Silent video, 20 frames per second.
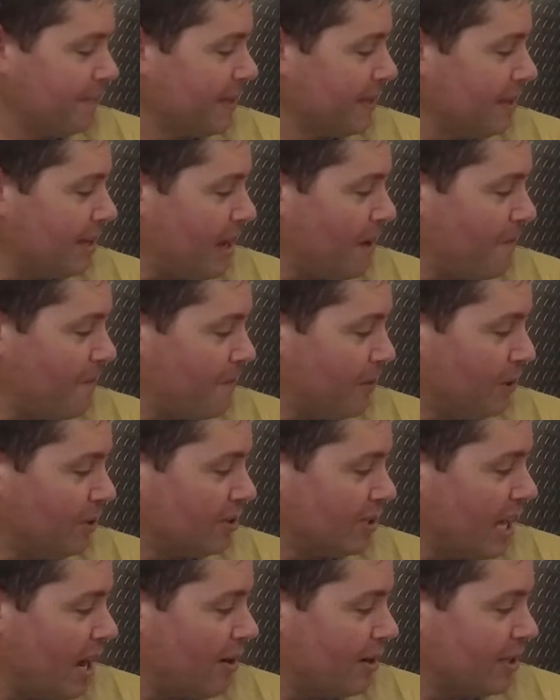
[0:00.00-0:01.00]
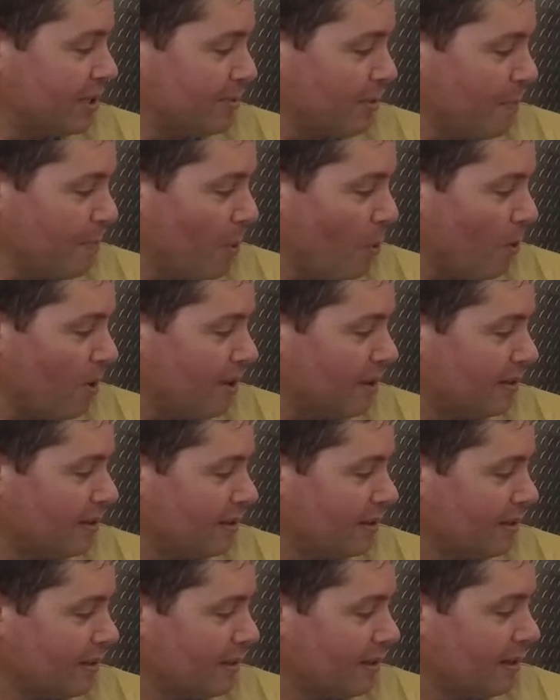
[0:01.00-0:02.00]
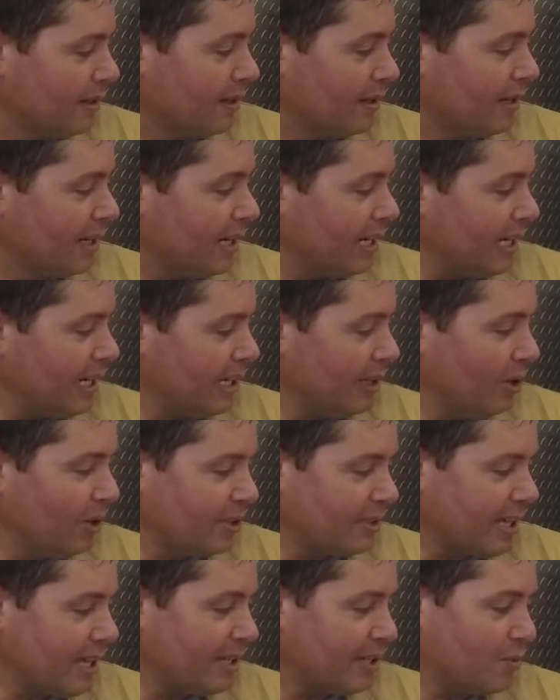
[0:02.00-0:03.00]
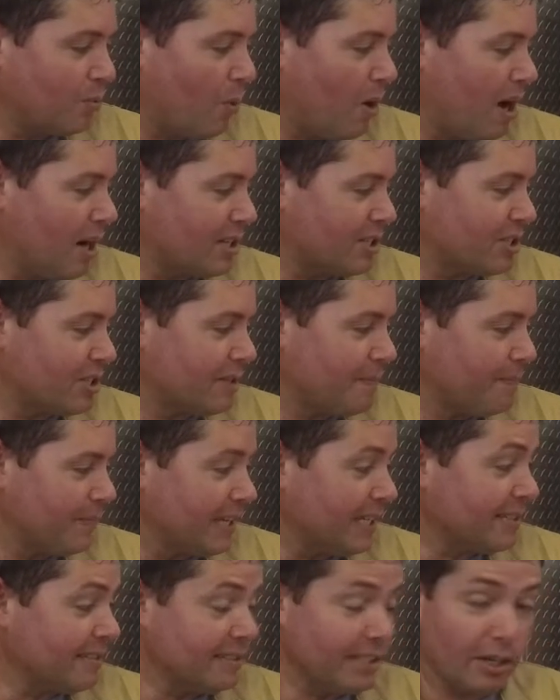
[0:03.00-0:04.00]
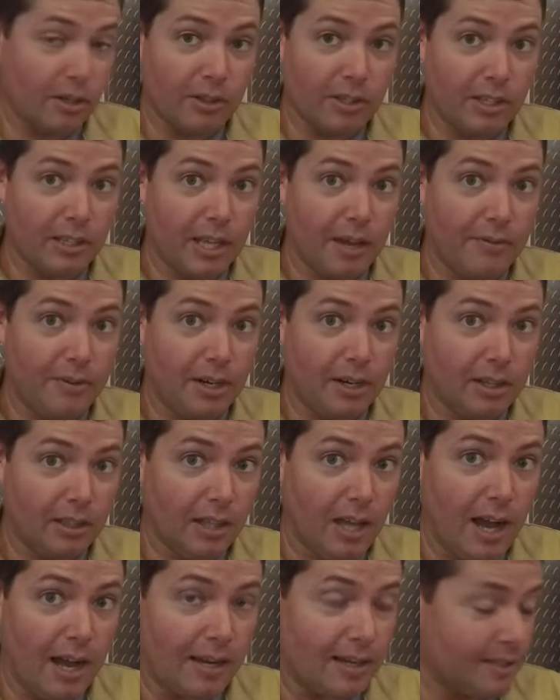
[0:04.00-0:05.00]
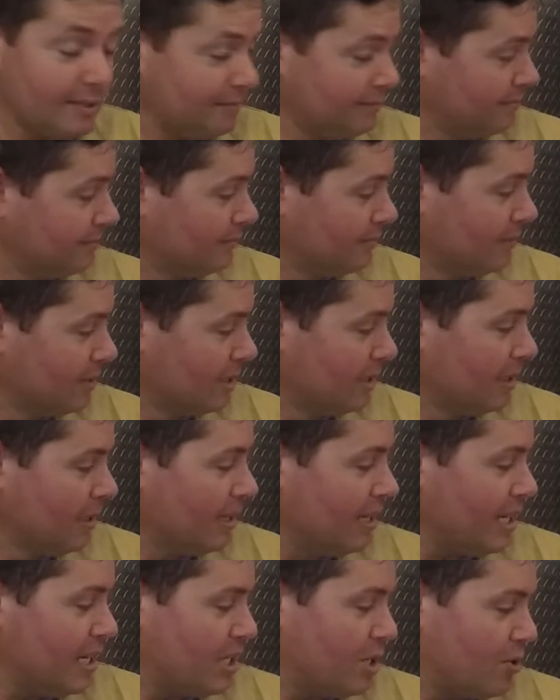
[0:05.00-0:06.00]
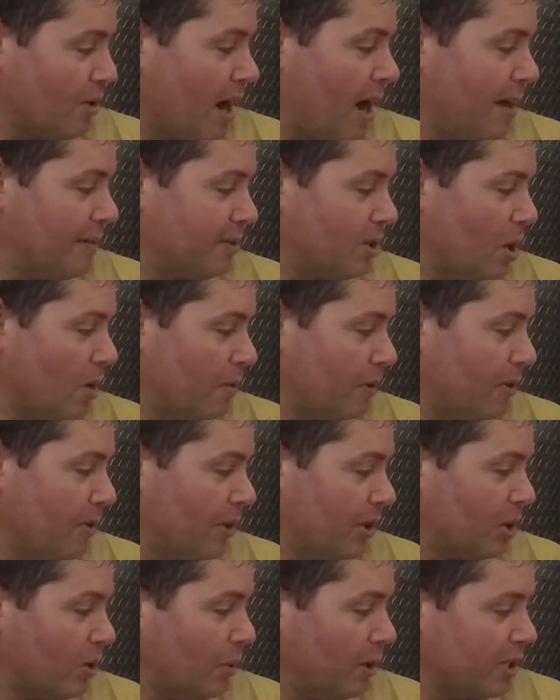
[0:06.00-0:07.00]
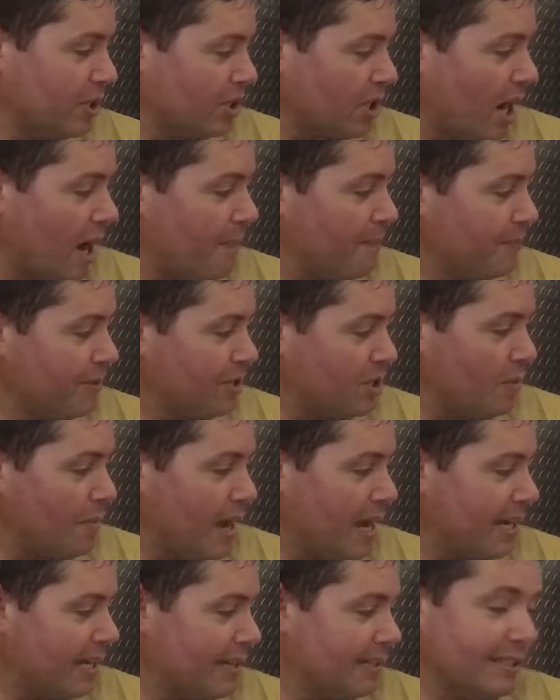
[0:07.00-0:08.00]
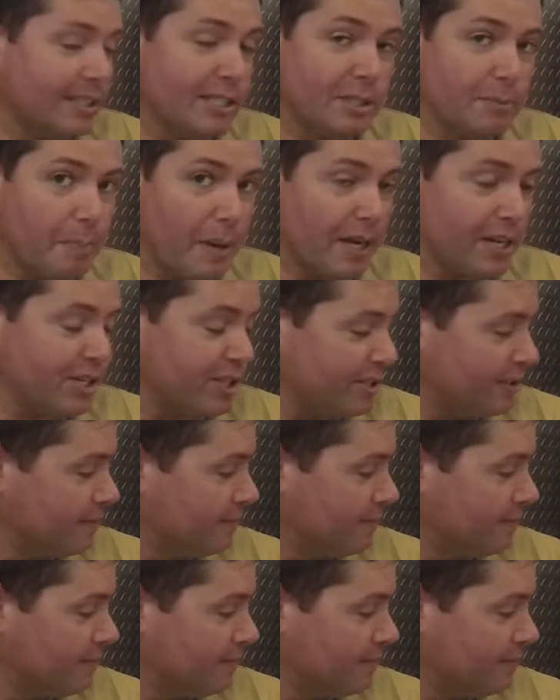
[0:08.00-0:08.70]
and fills out his report. He looks at his watch. It's nearly 11 o'clock. He drives over to the quick shop to make his inspection.